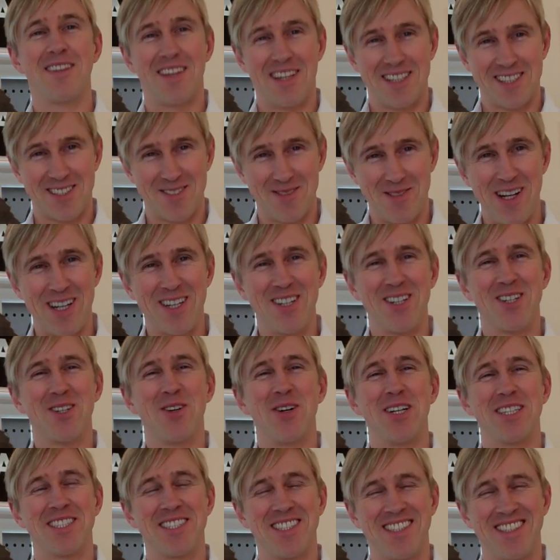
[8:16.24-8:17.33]
That's a really good
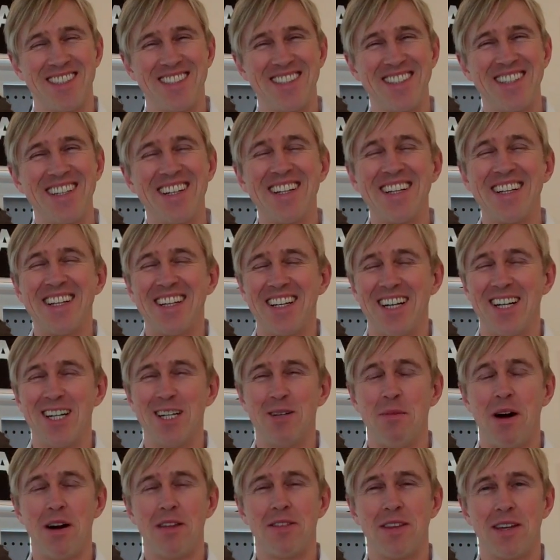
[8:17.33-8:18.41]
question.
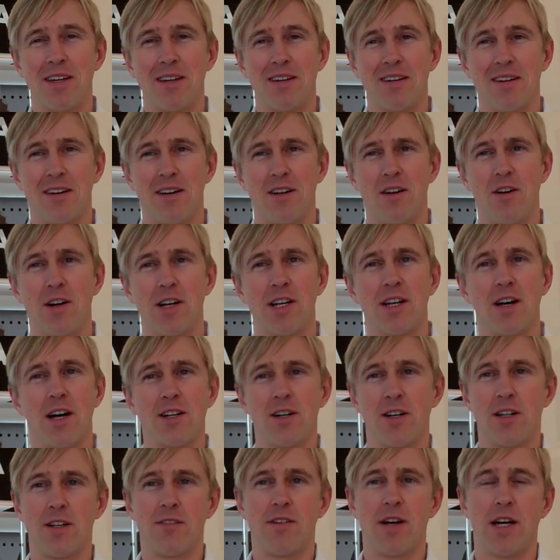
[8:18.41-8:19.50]
I think I
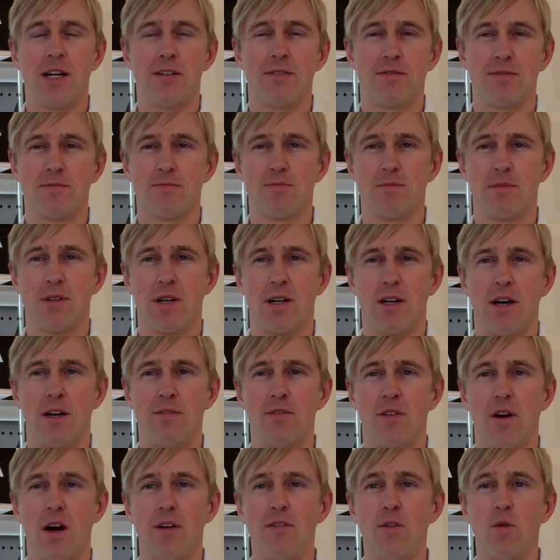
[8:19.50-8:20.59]
kind of have.
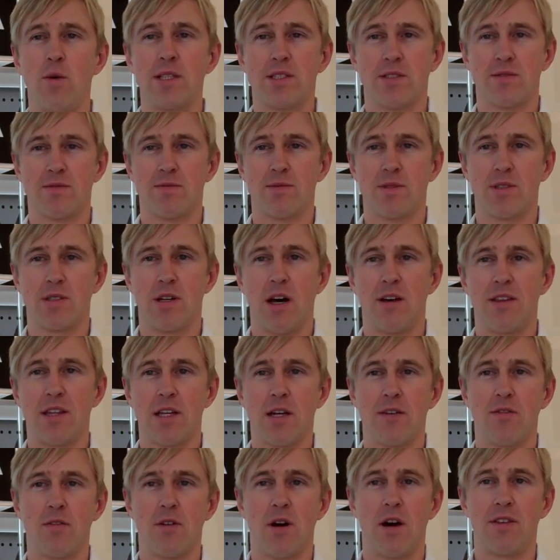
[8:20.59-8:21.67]
I've always. I
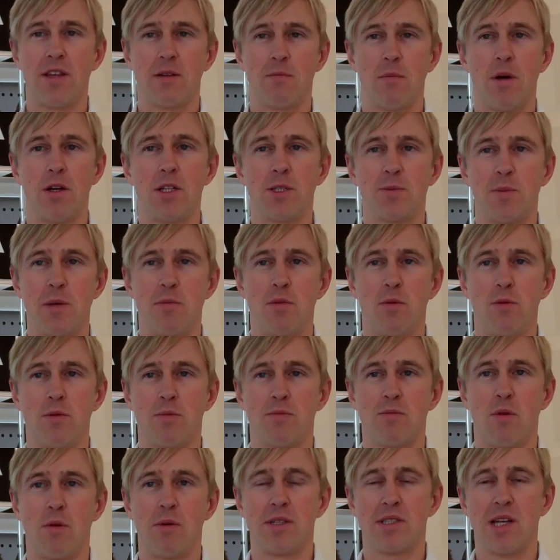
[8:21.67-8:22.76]
think most people
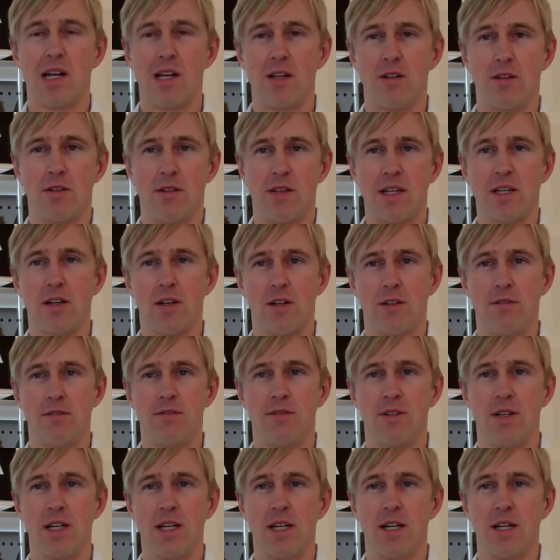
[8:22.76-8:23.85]
will probably tell you that they kind
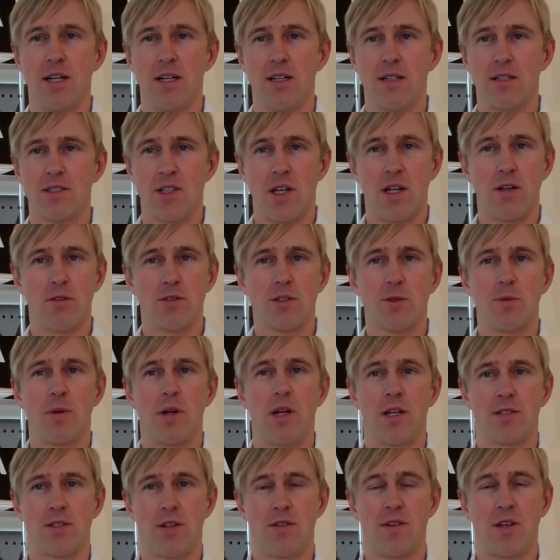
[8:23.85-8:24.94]
of. Certainly
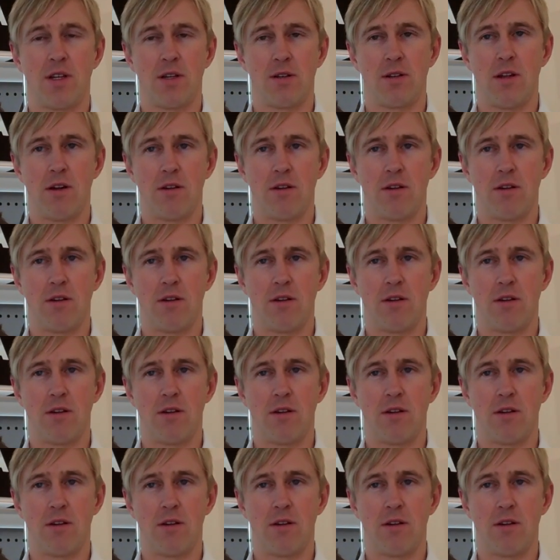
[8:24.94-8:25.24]
entrepreneurs, I think